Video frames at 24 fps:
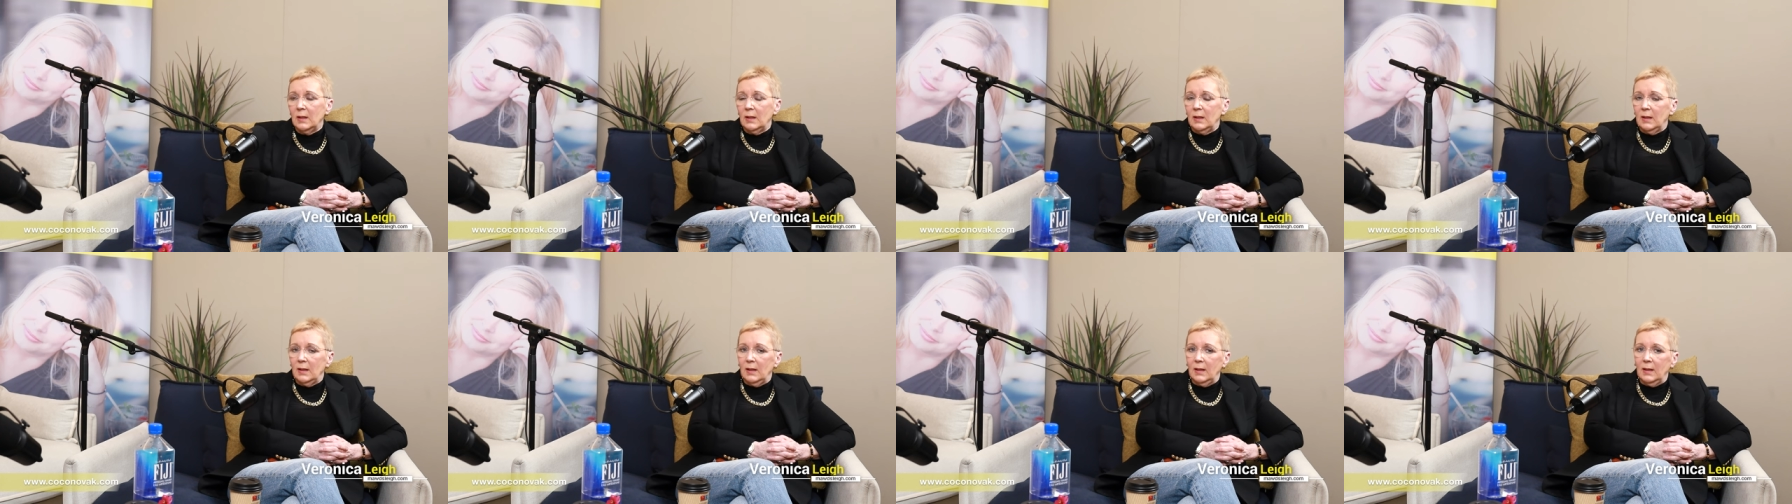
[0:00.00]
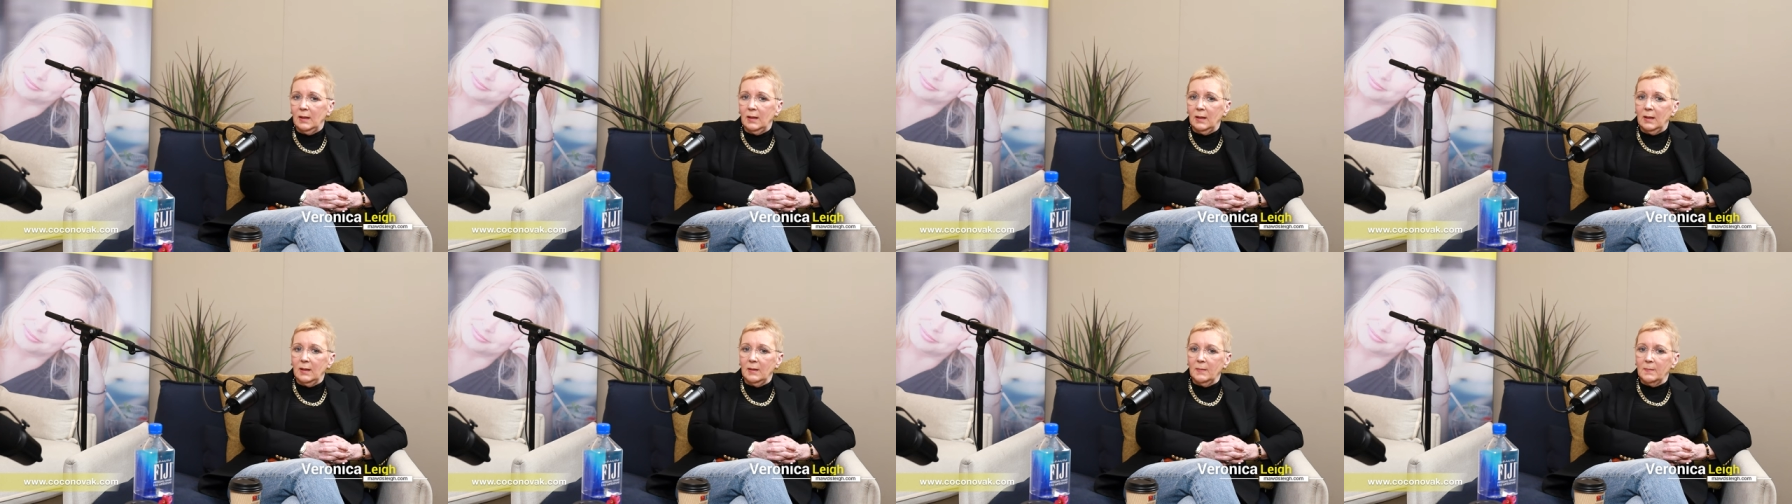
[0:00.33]

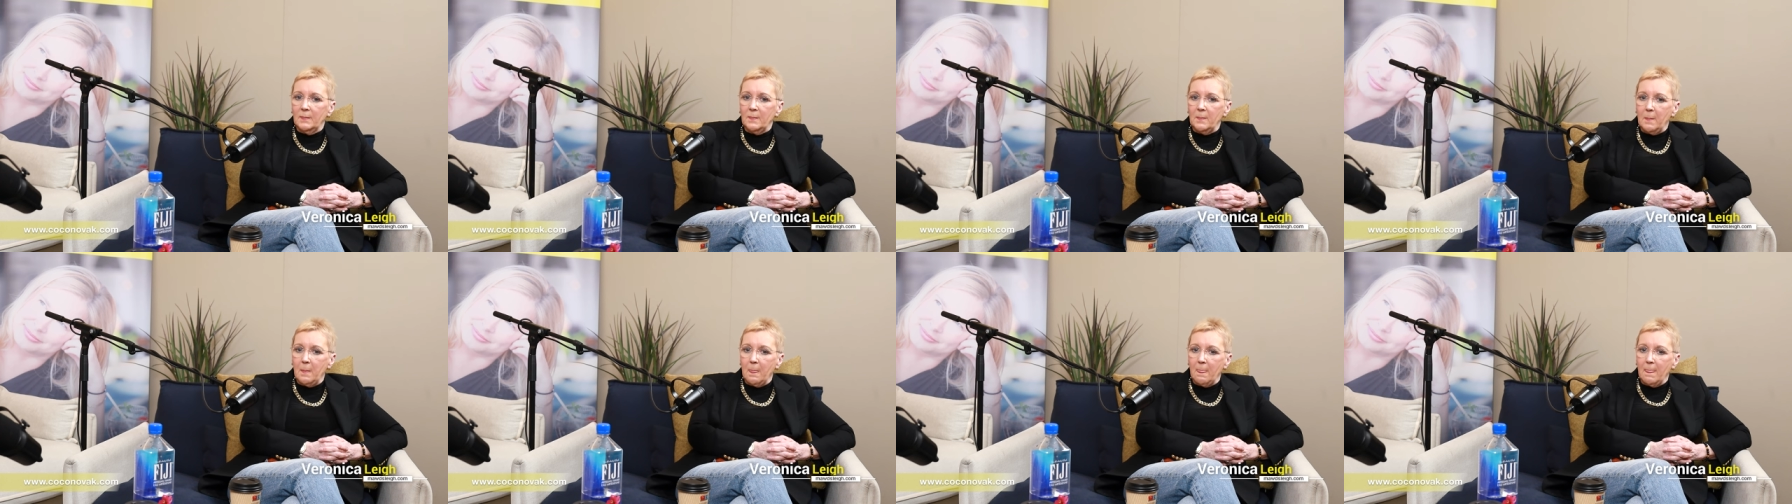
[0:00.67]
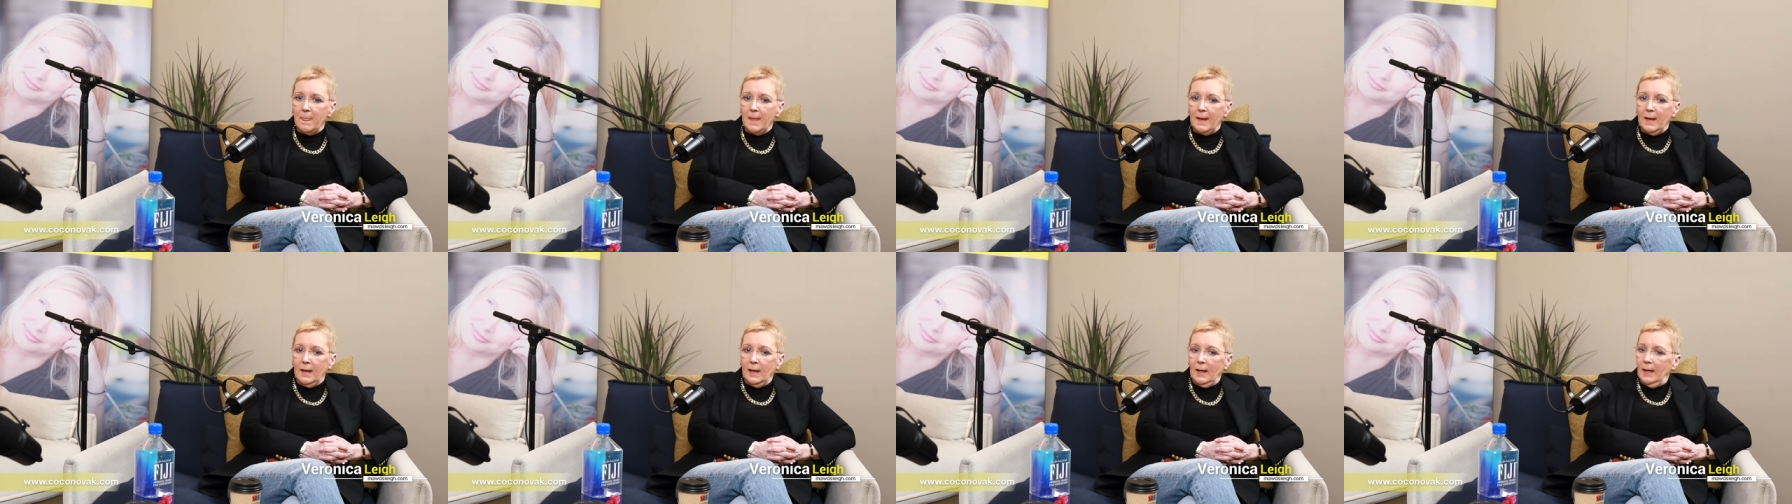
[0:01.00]
And
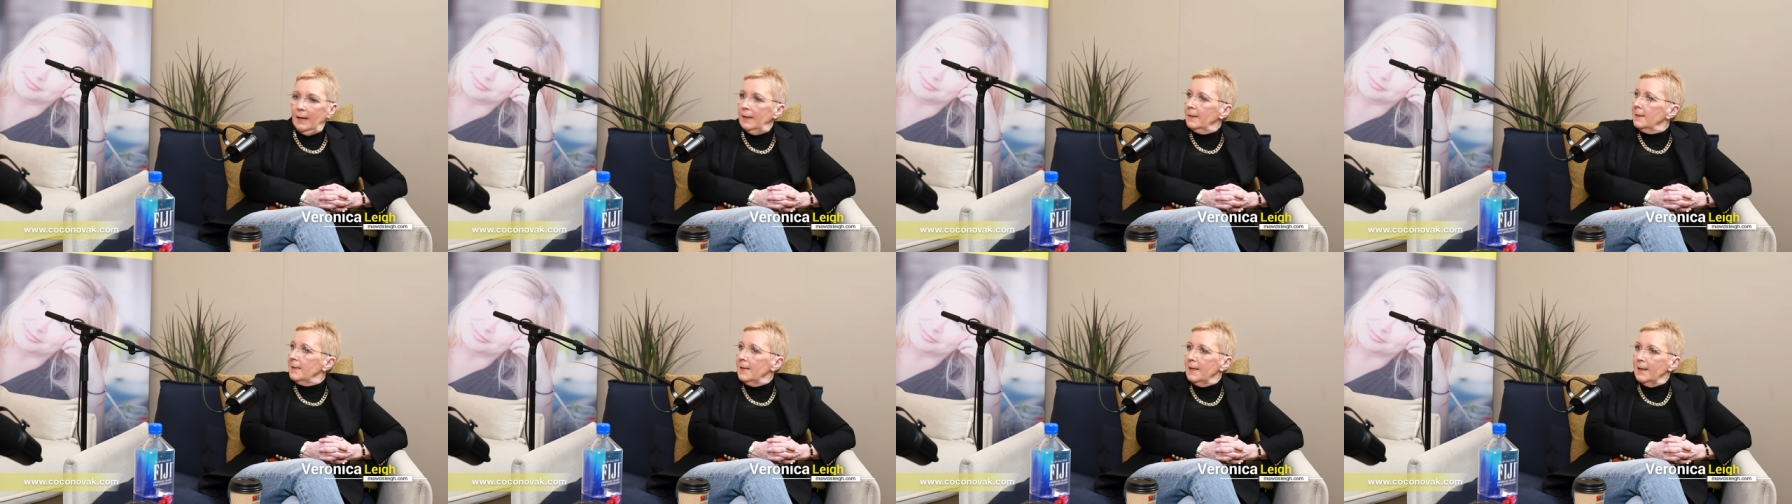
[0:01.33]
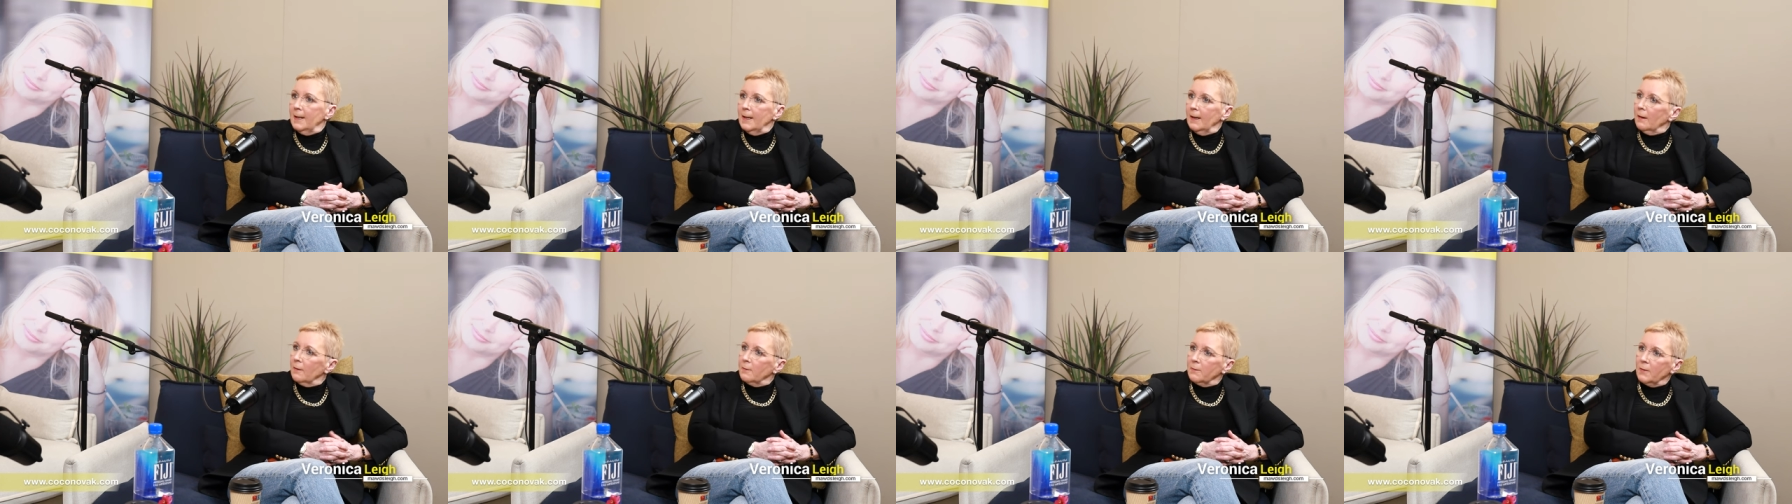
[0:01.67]

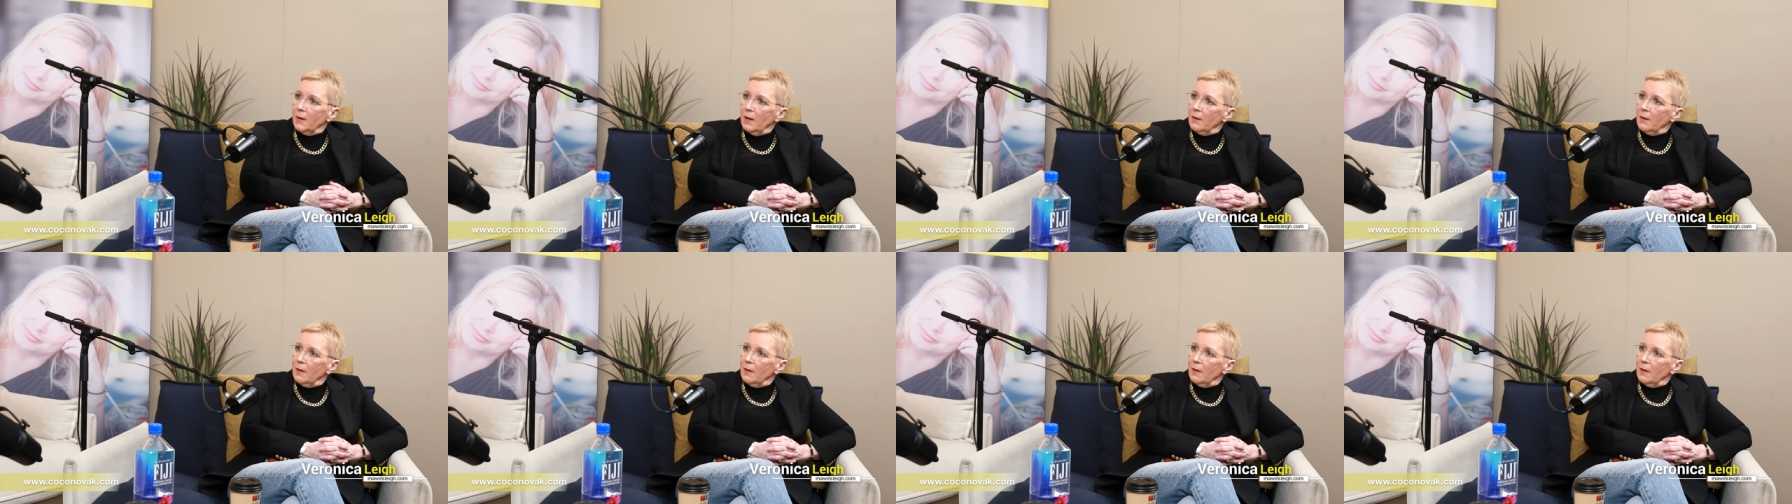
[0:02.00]
yeah,